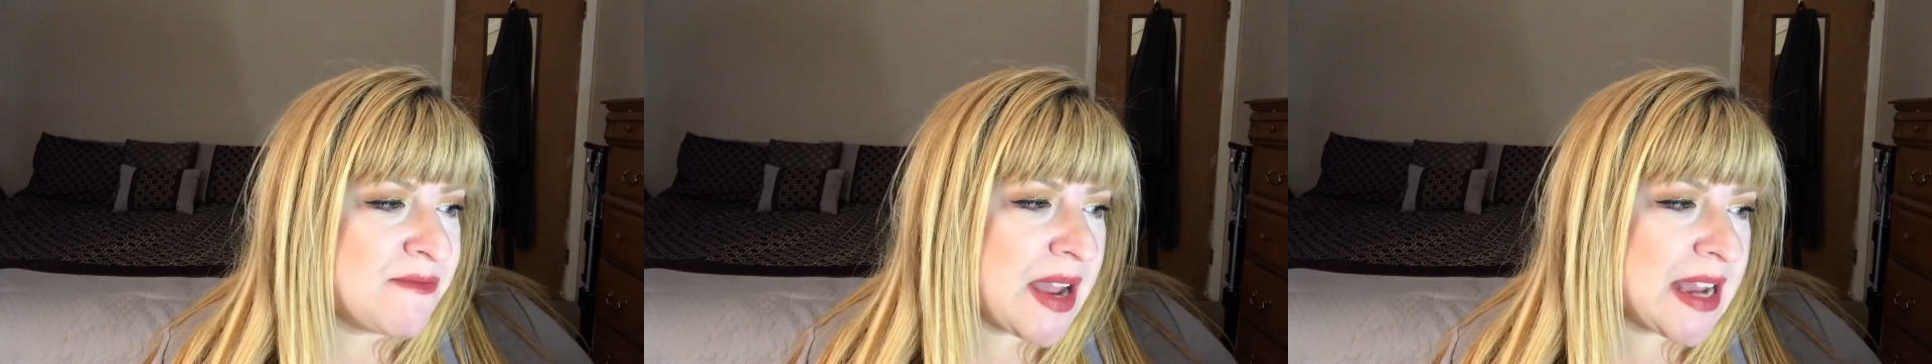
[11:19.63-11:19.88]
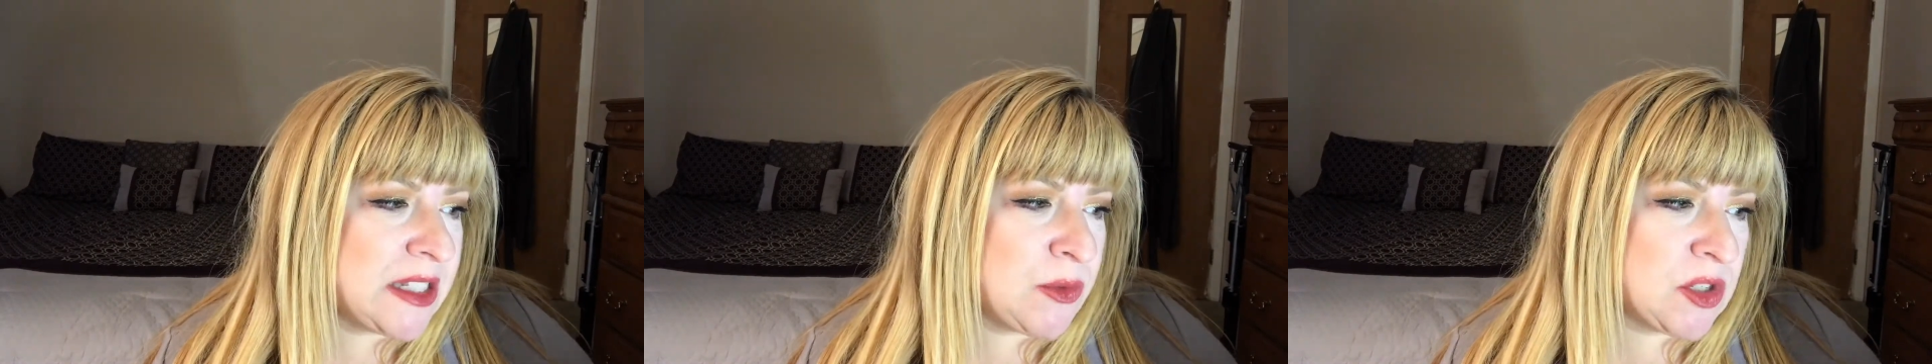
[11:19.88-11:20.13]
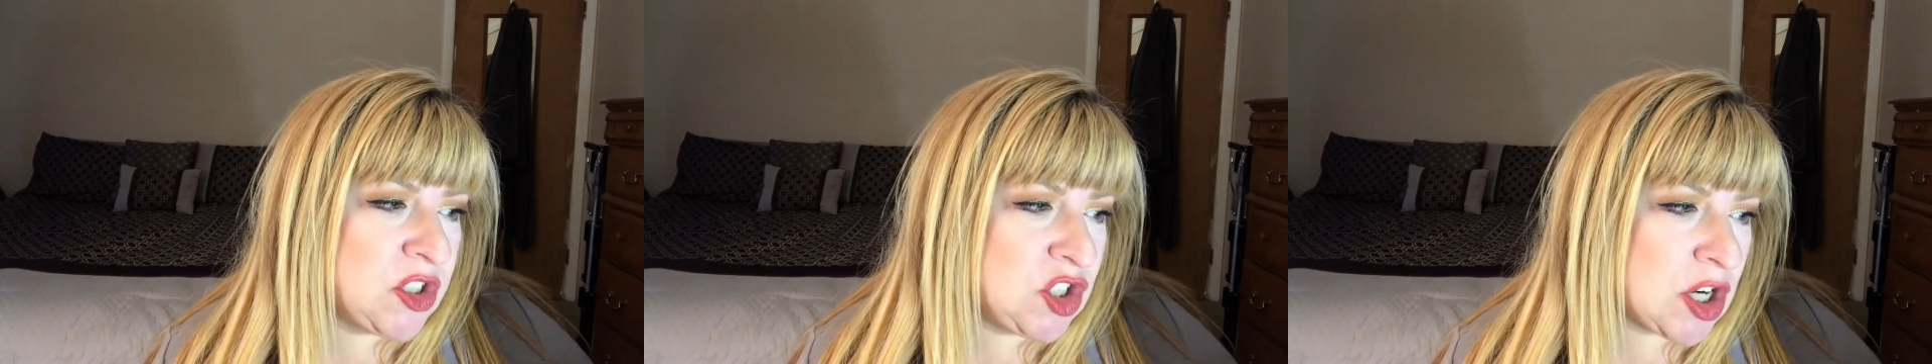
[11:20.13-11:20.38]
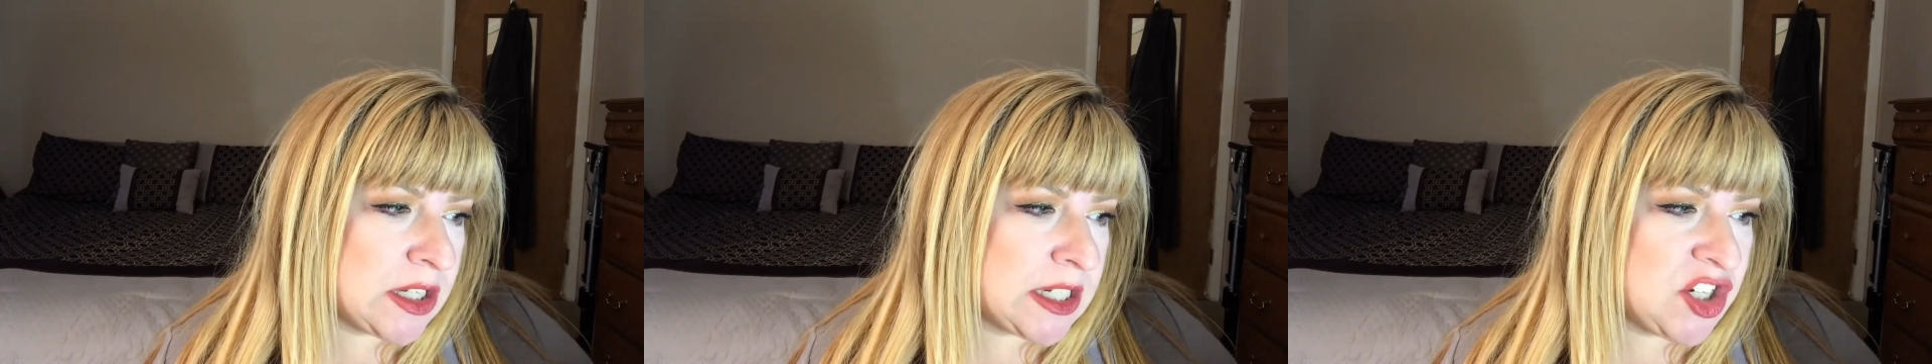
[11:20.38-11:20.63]
mask will
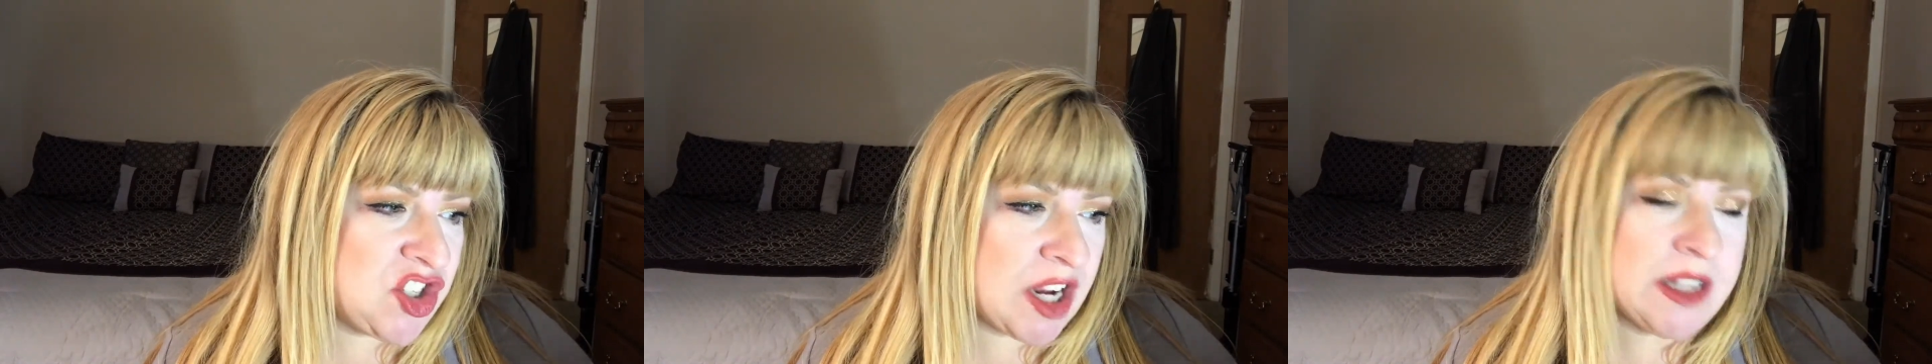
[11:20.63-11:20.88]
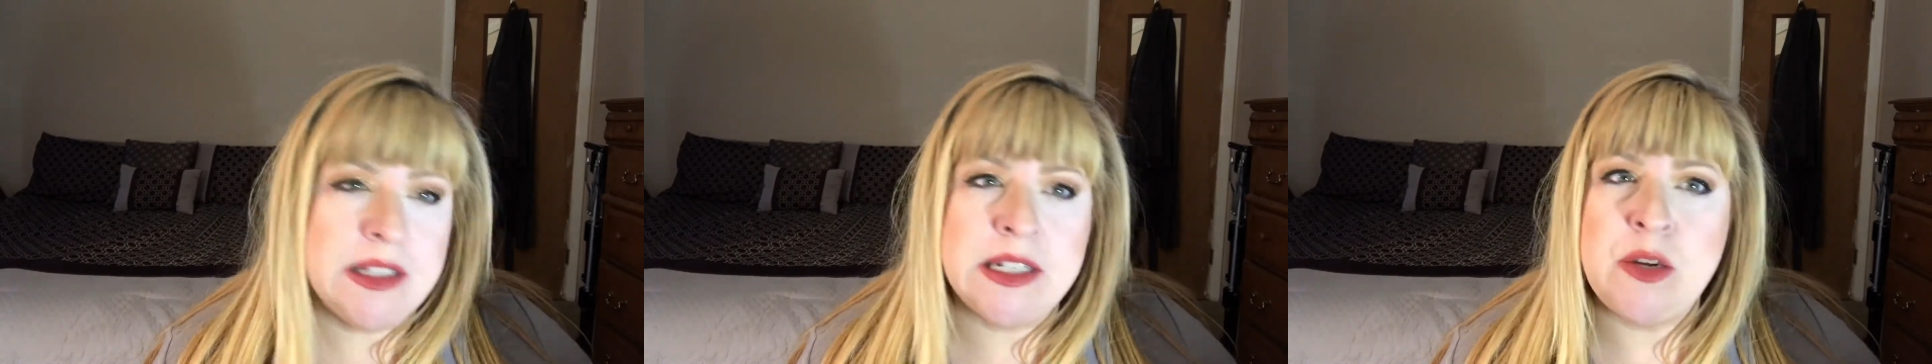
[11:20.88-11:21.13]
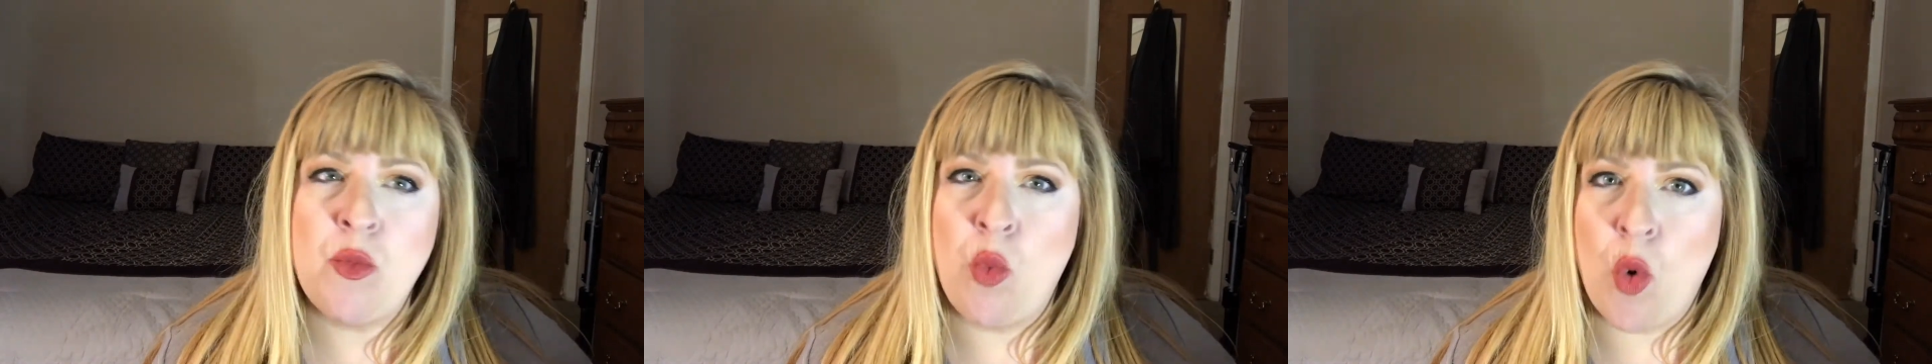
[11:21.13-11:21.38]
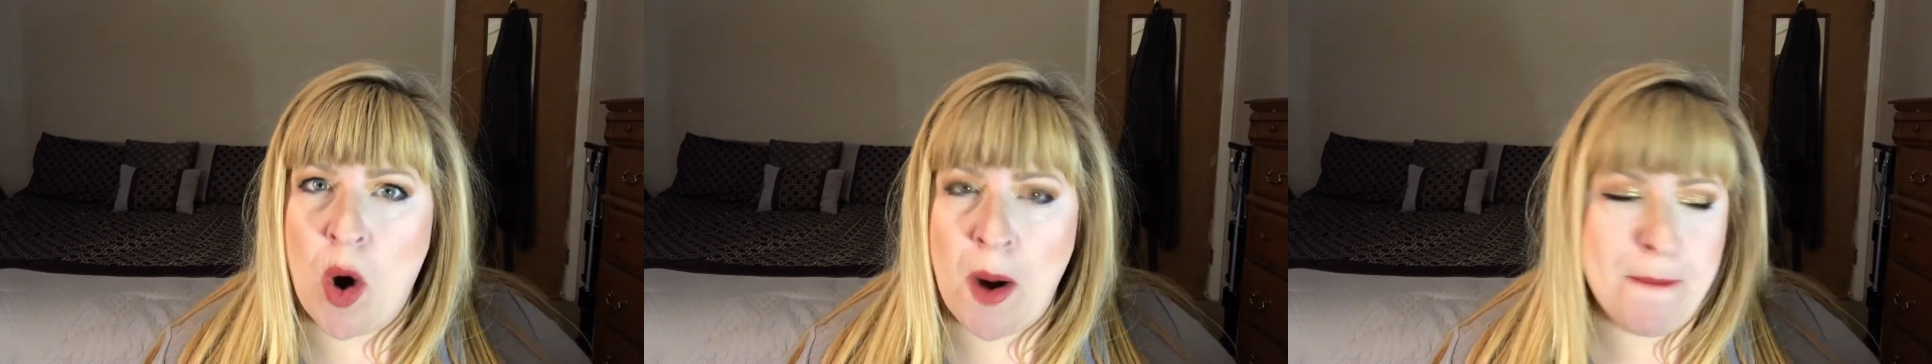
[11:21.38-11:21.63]
start to gently
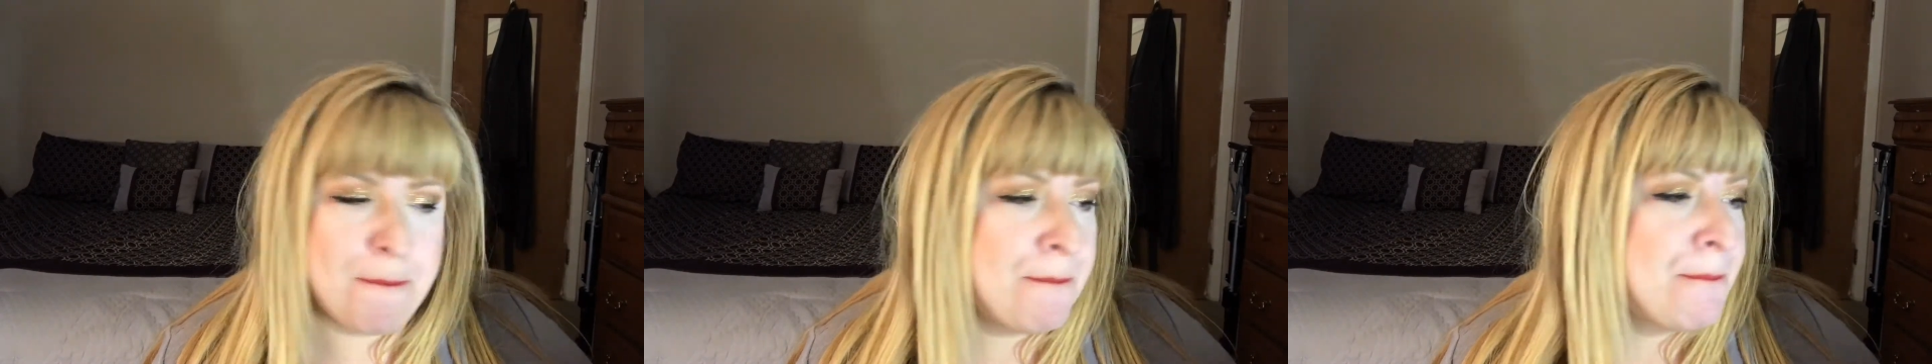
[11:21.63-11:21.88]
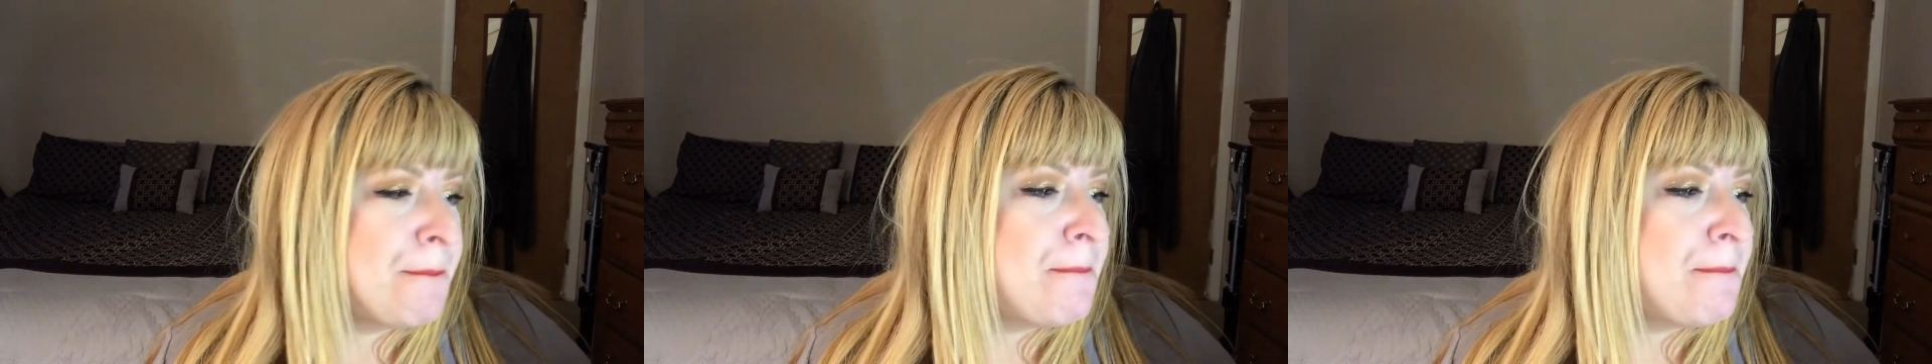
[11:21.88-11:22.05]
warm.